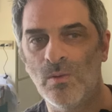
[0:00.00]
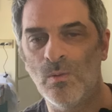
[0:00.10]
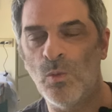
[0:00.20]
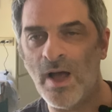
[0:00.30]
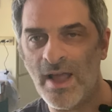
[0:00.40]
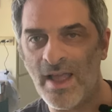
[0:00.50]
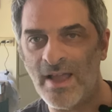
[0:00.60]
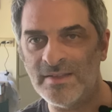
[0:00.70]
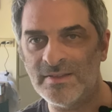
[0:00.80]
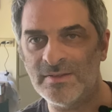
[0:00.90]
Why
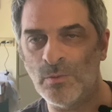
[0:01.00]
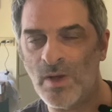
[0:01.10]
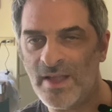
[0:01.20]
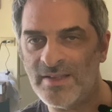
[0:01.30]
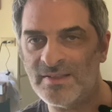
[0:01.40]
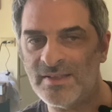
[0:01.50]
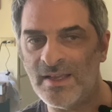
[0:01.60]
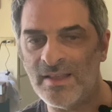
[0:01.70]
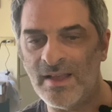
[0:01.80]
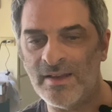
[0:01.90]
I
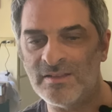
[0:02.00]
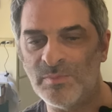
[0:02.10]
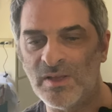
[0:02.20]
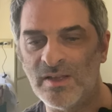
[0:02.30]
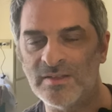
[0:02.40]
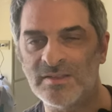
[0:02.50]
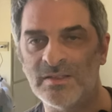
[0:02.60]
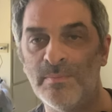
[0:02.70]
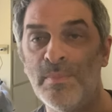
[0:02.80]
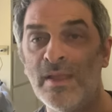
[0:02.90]
say that is because
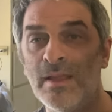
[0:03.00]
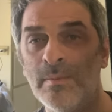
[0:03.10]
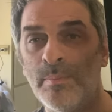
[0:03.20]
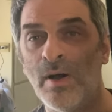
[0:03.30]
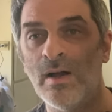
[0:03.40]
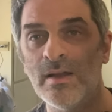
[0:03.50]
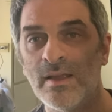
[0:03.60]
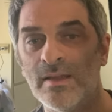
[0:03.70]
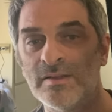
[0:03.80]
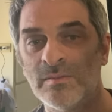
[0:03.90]
to me,
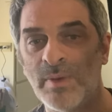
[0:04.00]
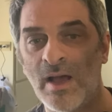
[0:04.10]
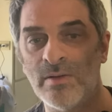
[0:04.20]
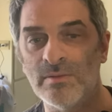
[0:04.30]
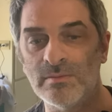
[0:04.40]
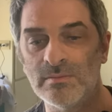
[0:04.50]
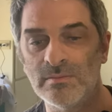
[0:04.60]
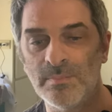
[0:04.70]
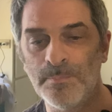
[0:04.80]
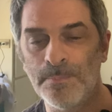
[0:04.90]
punk is about
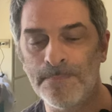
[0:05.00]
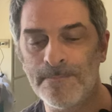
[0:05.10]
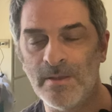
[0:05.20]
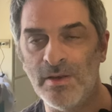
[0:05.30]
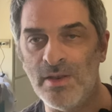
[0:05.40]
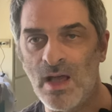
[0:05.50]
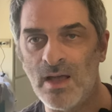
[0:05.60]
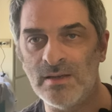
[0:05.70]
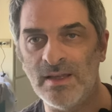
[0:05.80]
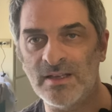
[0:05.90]

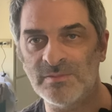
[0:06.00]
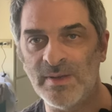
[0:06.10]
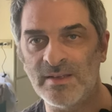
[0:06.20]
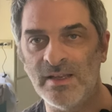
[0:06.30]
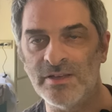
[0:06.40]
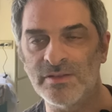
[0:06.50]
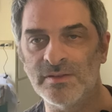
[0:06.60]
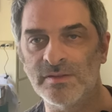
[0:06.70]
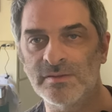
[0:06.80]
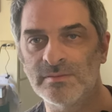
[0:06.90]

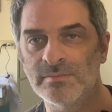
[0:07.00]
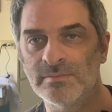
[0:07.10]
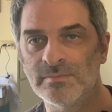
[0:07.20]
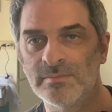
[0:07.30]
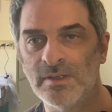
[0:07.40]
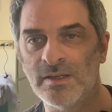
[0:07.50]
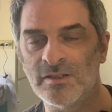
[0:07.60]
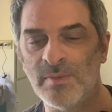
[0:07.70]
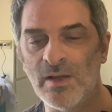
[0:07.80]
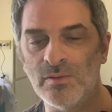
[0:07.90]
non-expectations. It is
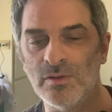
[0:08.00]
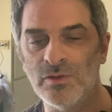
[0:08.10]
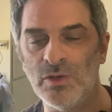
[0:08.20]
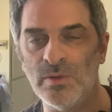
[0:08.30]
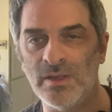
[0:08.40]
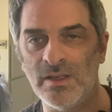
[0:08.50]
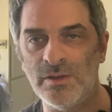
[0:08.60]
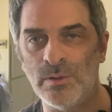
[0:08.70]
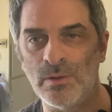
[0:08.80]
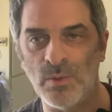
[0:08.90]
about doing it
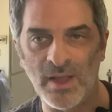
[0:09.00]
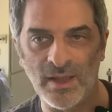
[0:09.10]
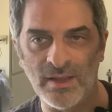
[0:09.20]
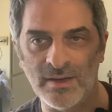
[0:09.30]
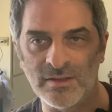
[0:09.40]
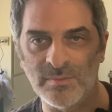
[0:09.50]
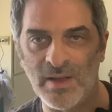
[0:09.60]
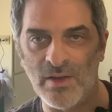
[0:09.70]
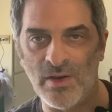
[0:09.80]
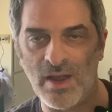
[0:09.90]
your way. It is about